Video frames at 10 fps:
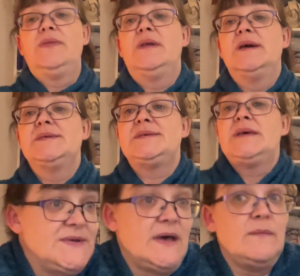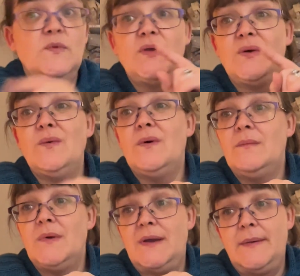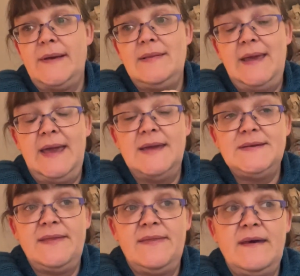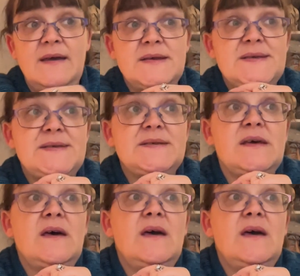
there is. I'm going to quickly edit this.